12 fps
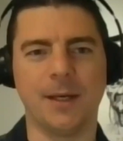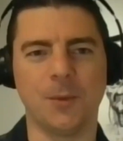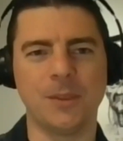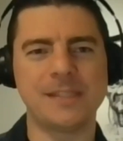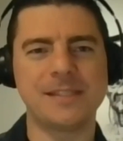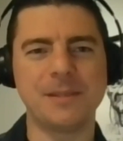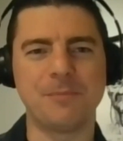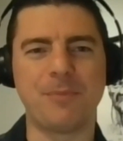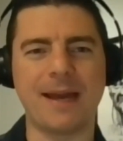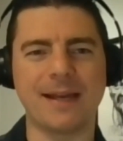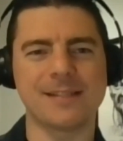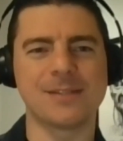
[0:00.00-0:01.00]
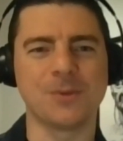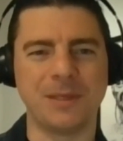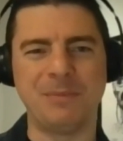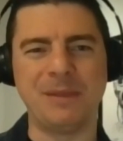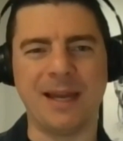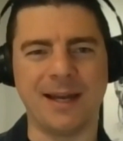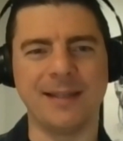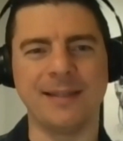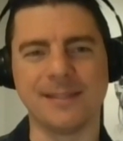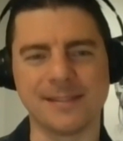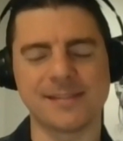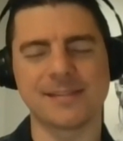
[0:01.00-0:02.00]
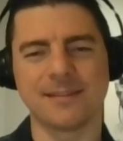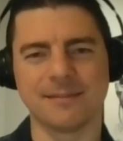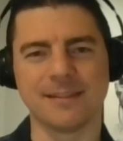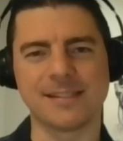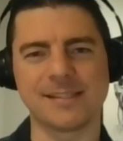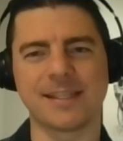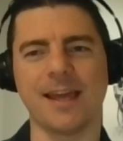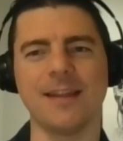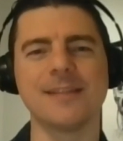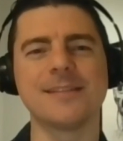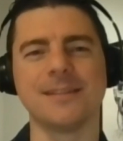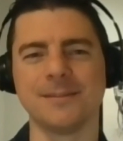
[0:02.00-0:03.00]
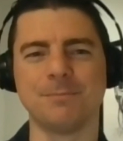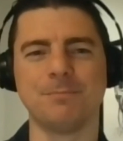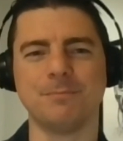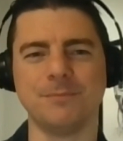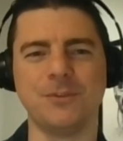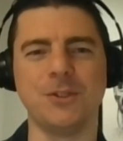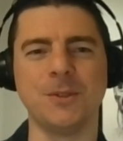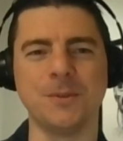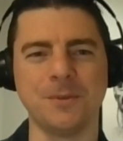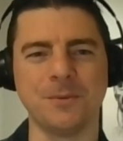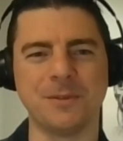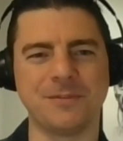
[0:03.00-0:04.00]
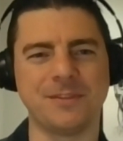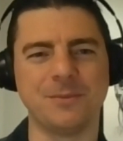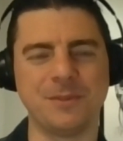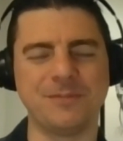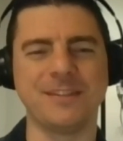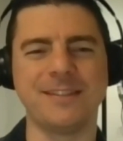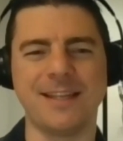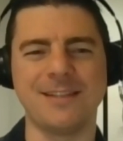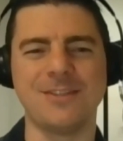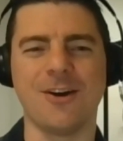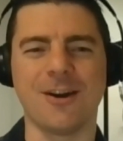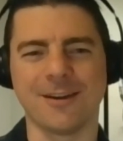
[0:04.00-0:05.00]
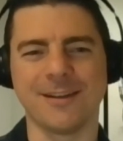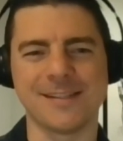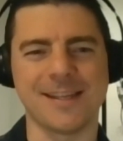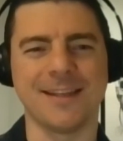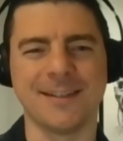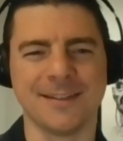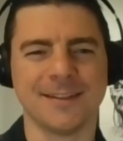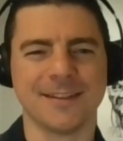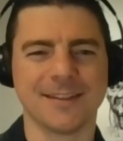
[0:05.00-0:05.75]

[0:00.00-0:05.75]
What's the backstory behind this, the skeletal dude with the dead dog on his head?